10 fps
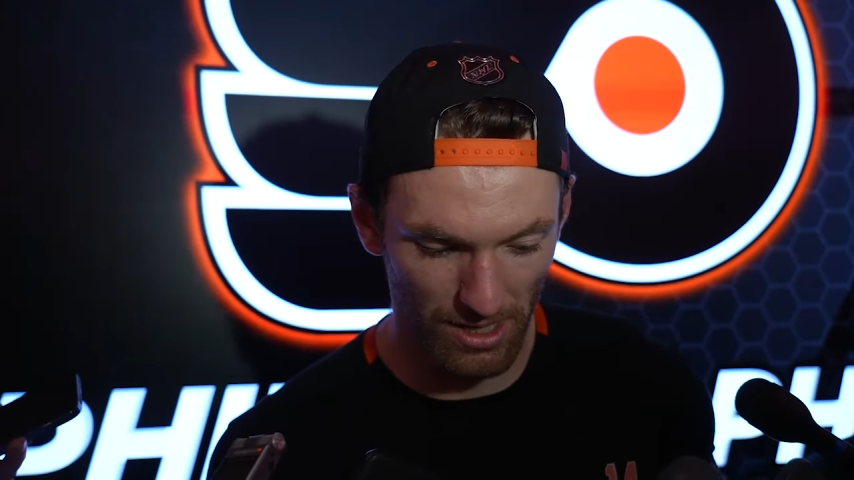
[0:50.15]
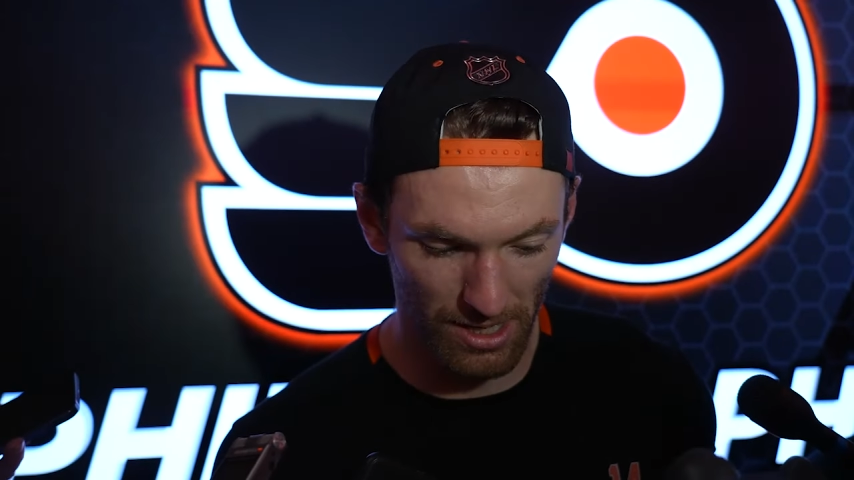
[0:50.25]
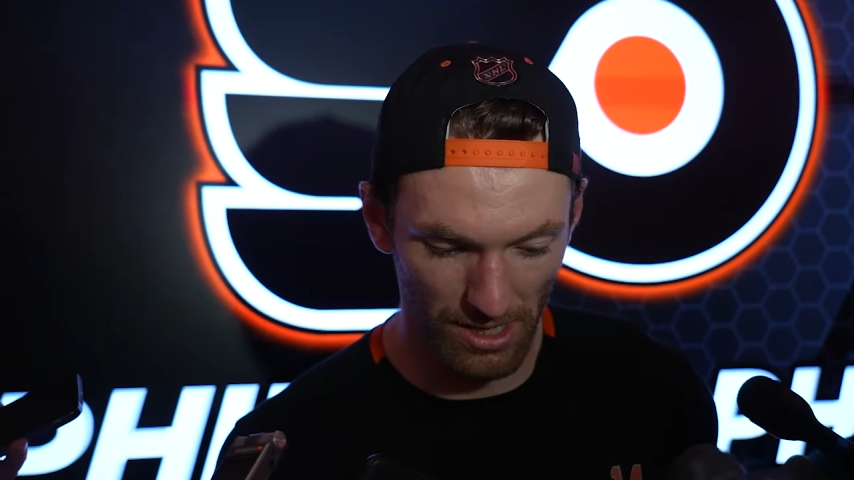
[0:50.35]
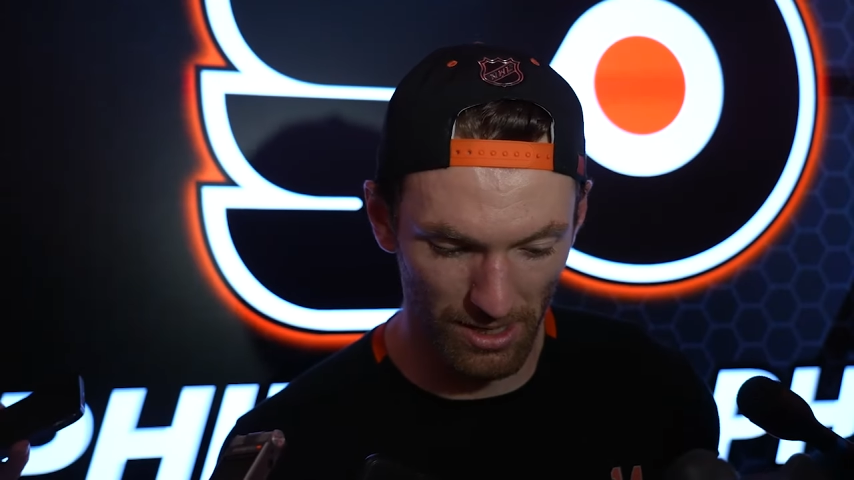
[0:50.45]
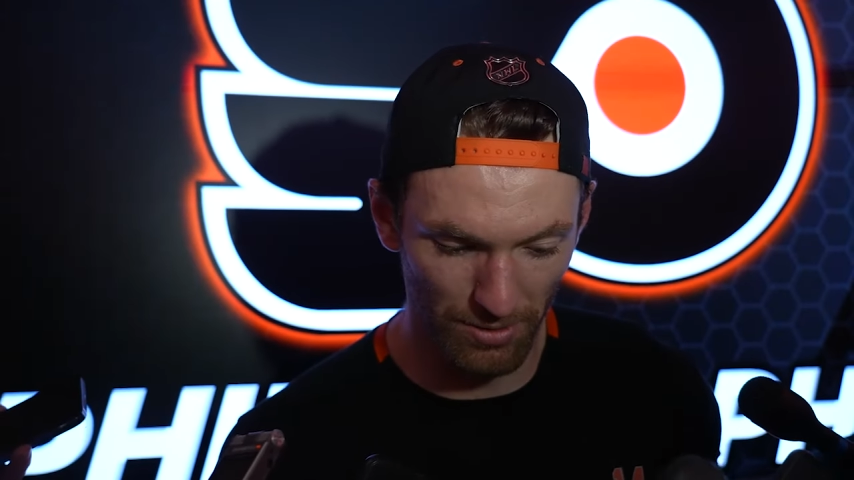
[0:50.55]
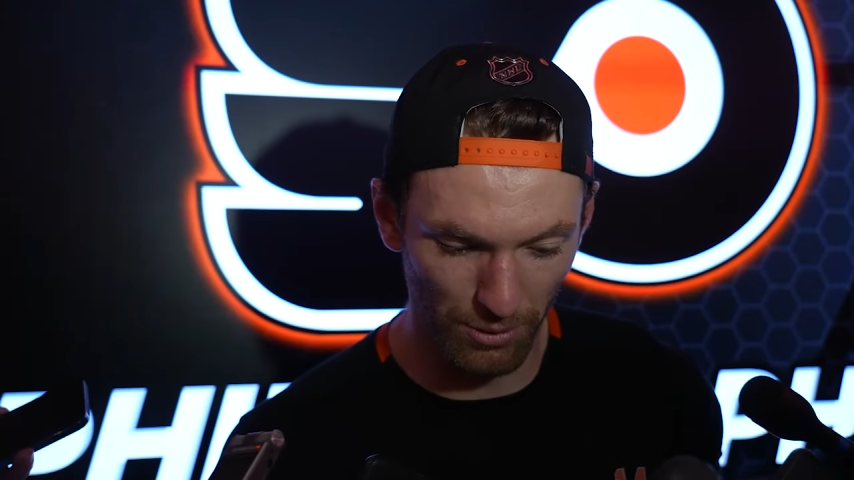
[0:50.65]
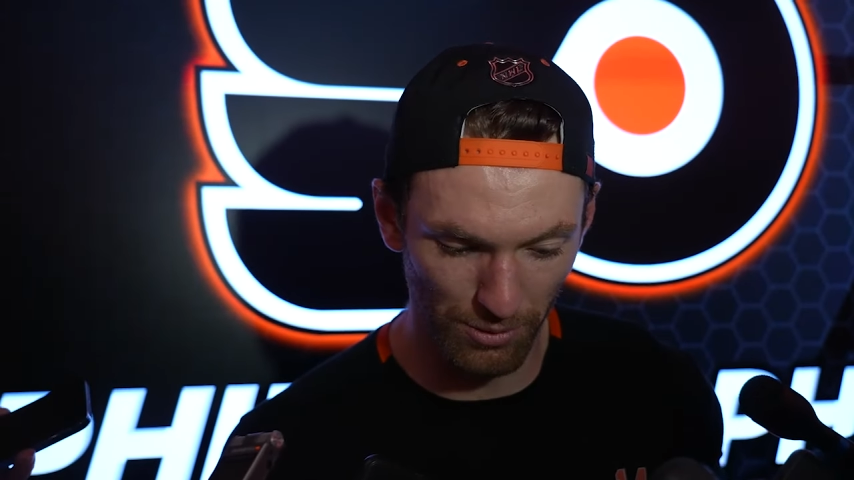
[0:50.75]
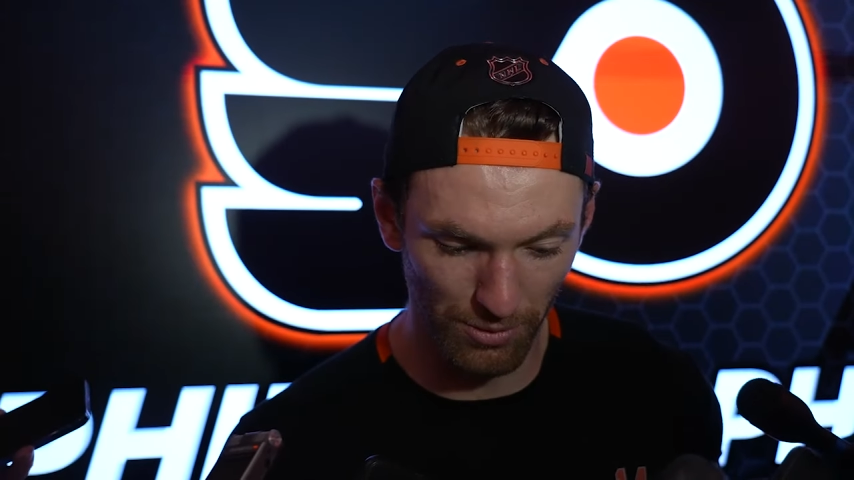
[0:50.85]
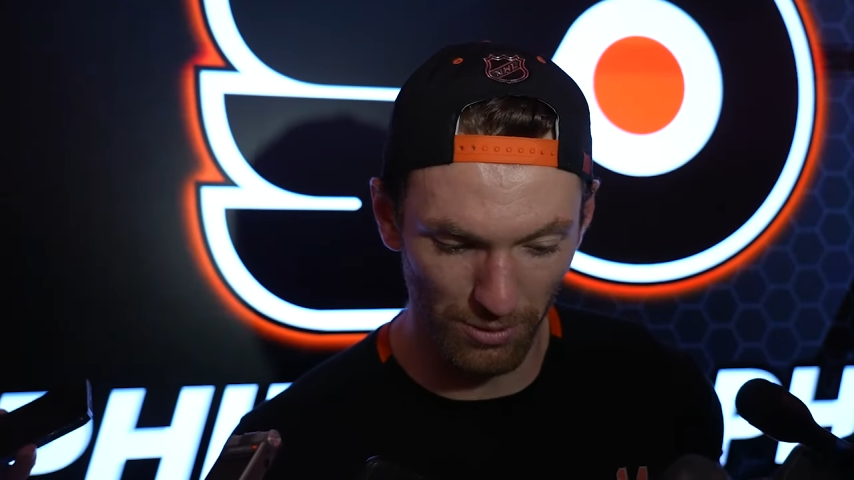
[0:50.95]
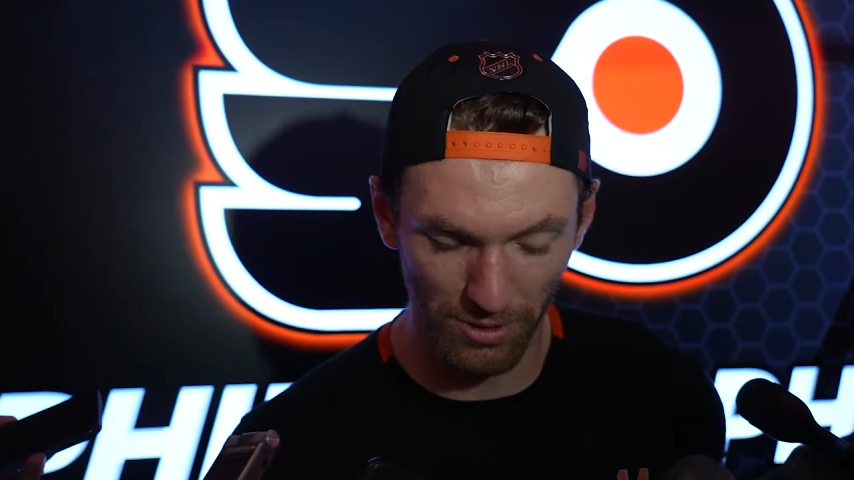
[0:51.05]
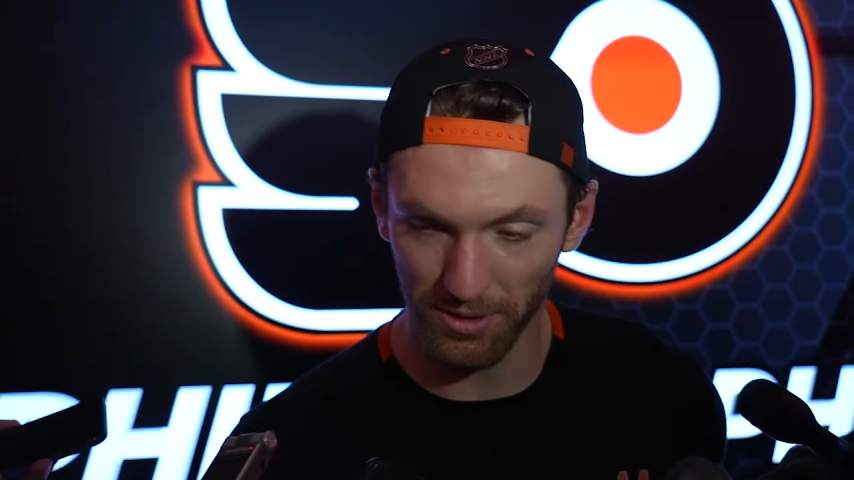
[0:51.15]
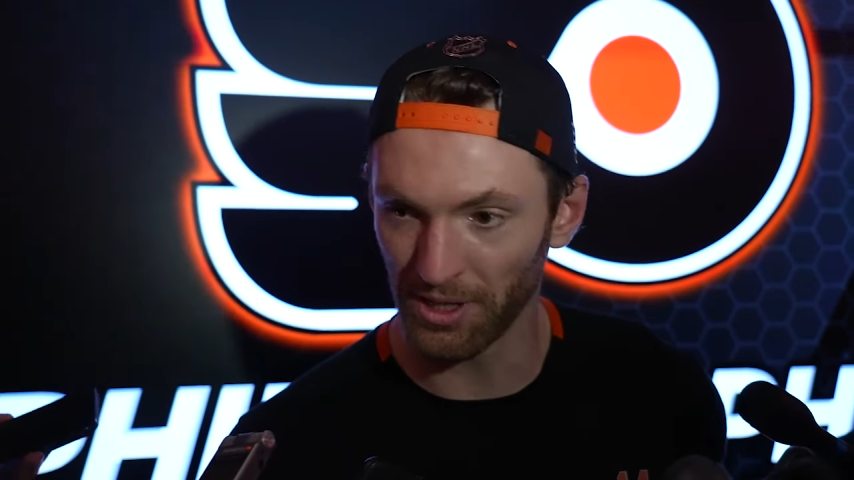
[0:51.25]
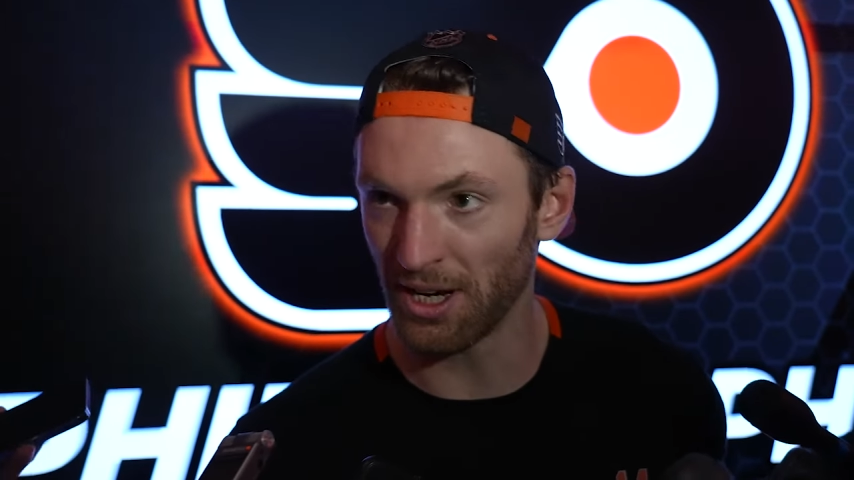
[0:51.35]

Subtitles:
are the